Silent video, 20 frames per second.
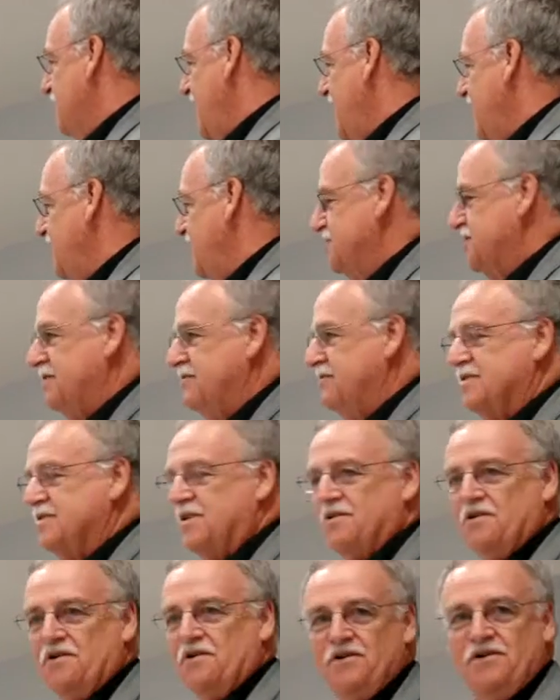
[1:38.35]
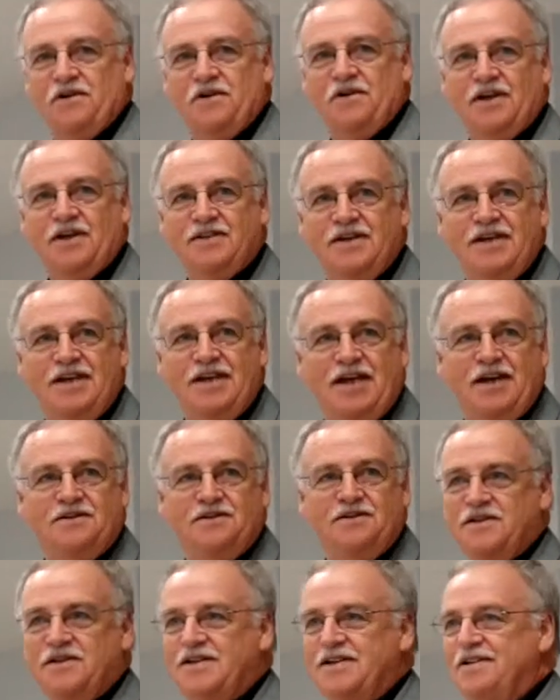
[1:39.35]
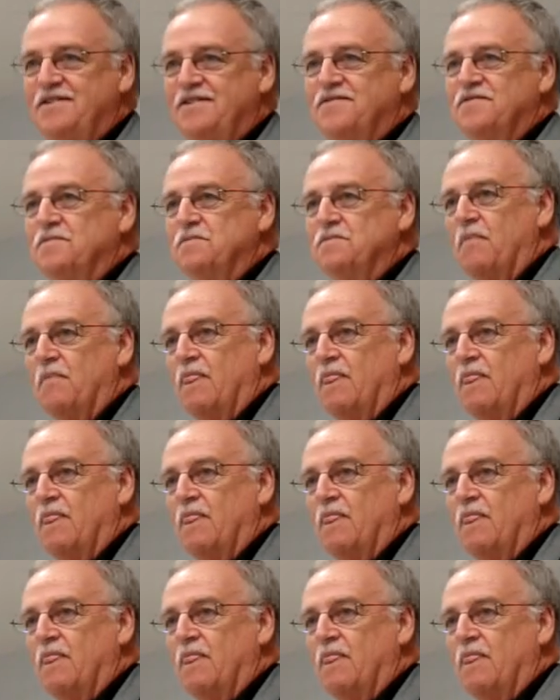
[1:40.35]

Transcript: Rao, she was here earlier, I think he had to leave,